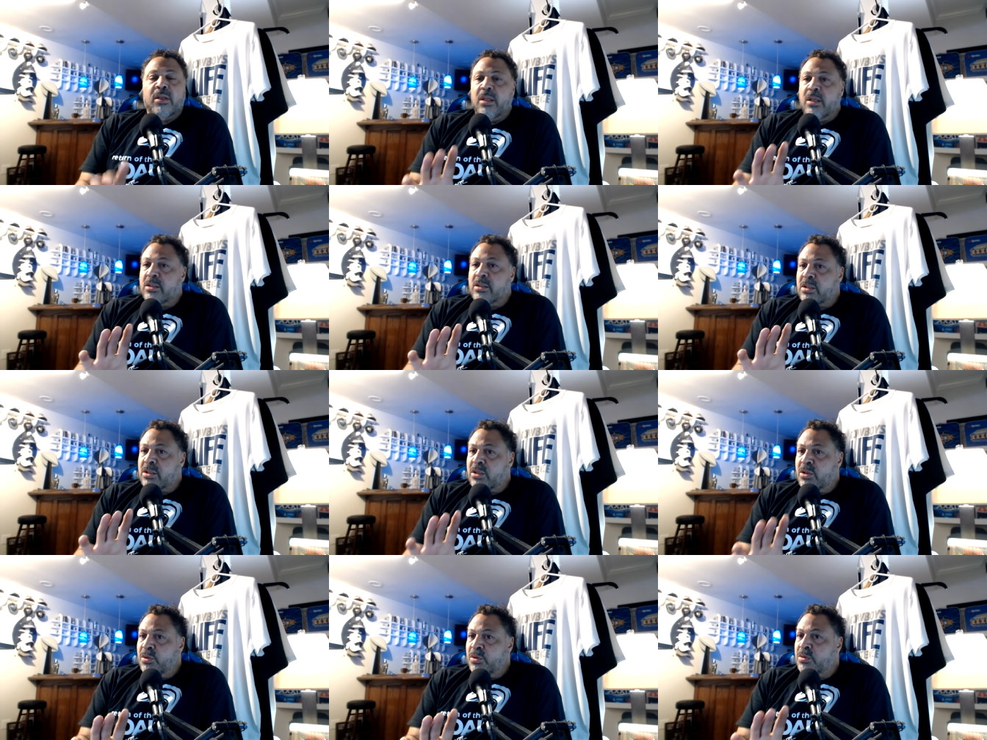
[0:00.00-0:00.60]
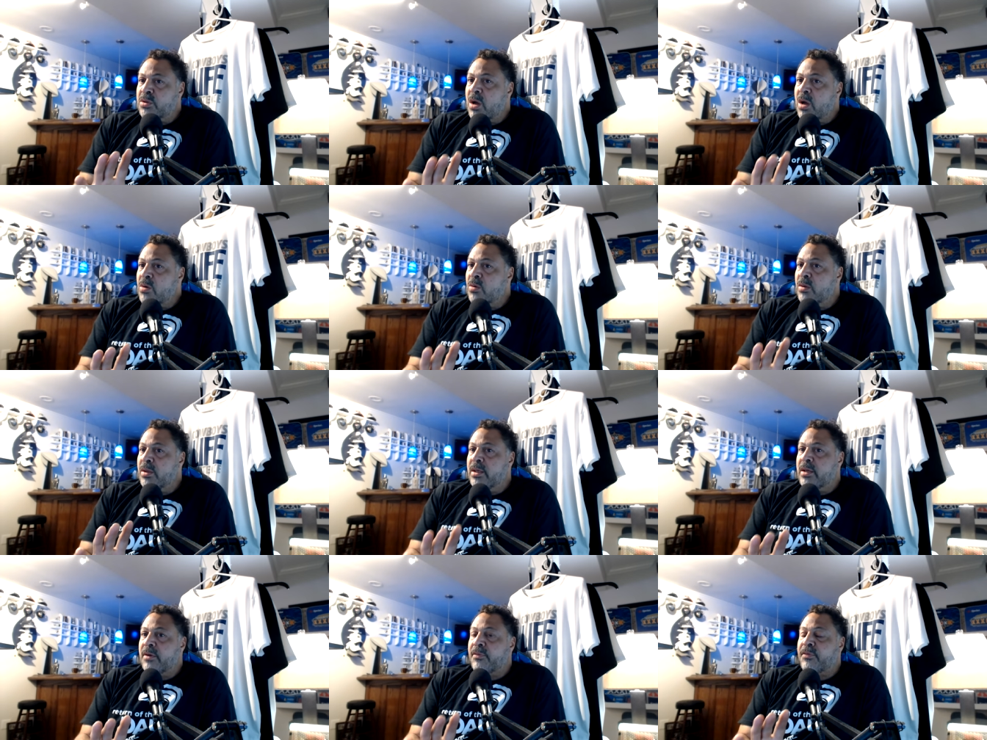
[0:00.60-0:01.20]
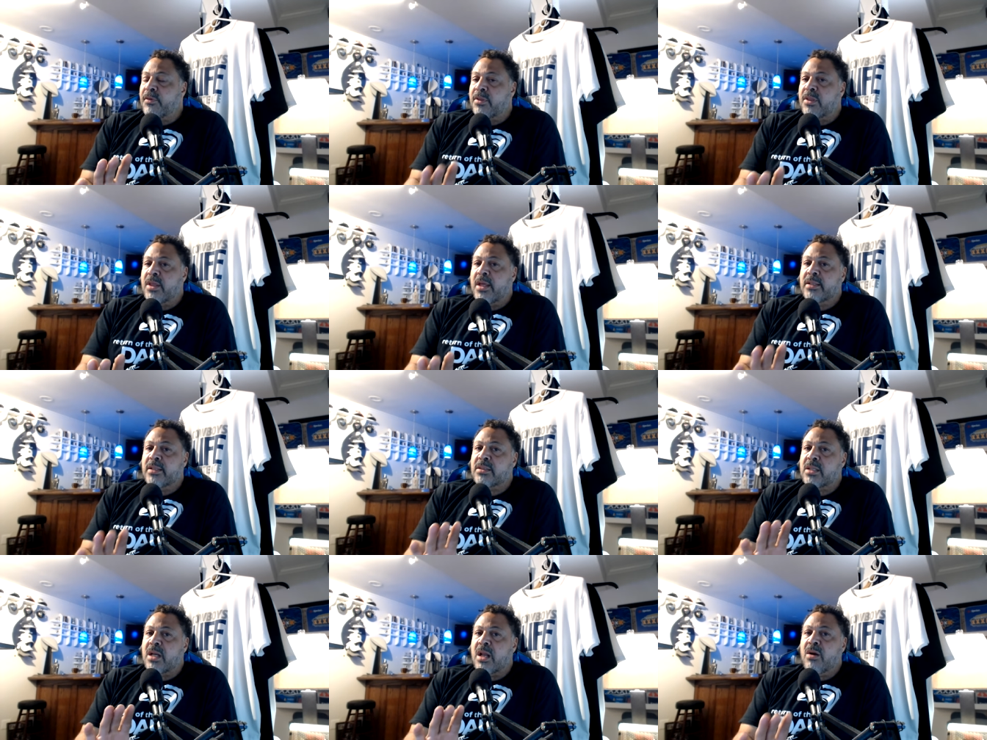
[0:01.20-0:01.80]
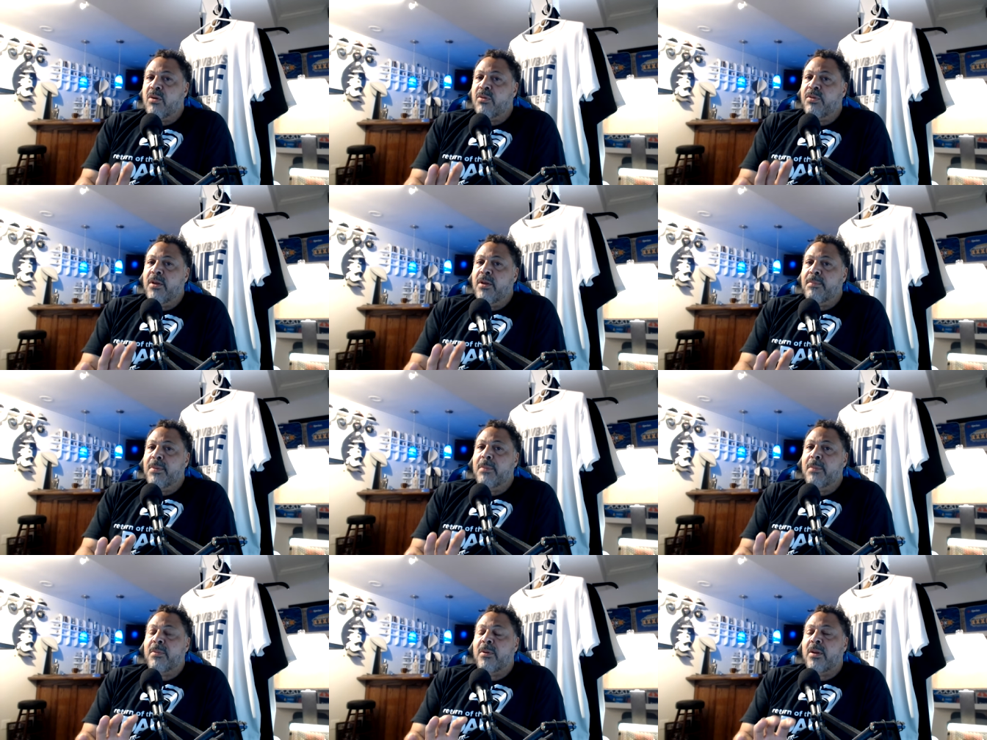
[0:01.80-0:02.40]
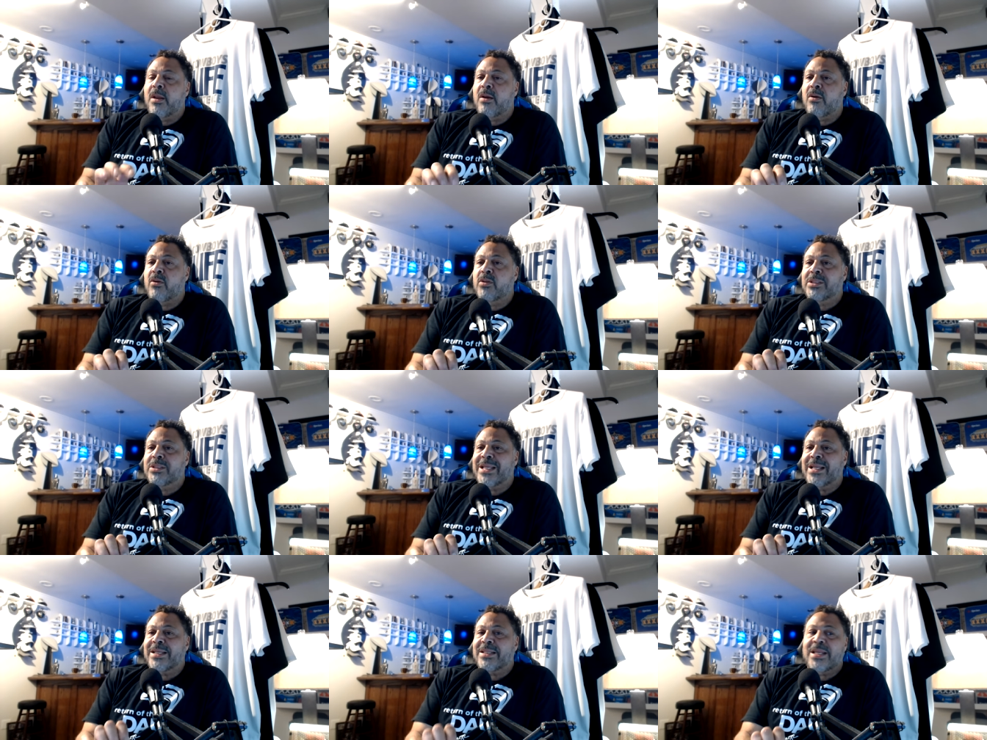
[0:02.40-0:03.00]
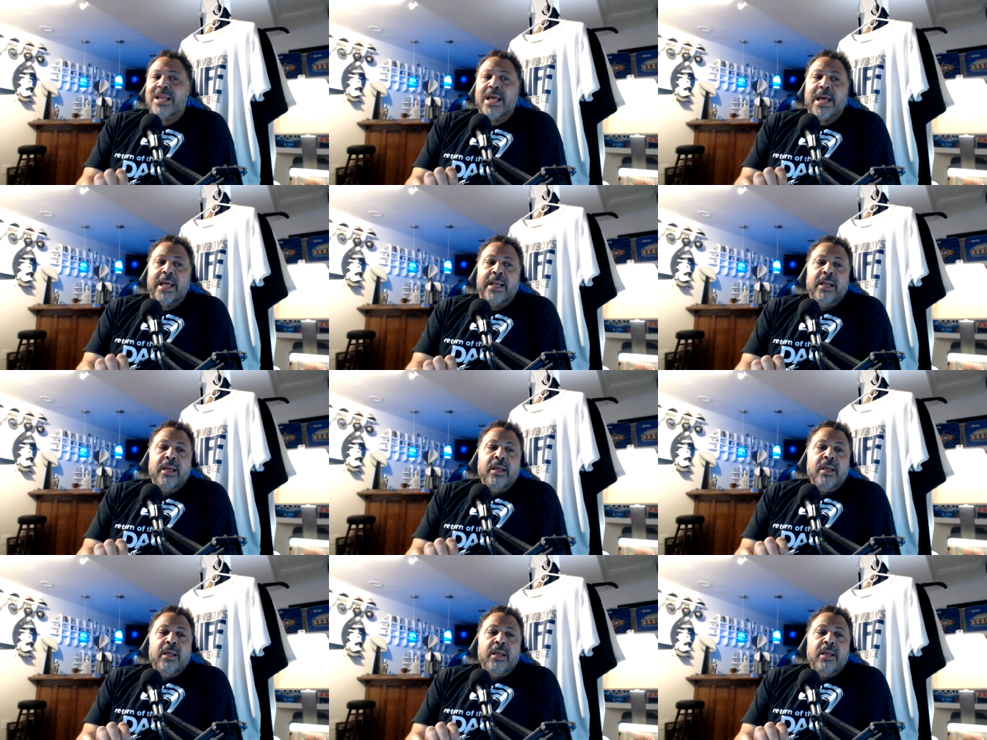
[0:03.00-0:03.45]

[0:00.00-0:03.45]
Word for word: It's two totally different things. And I don't think people always get that.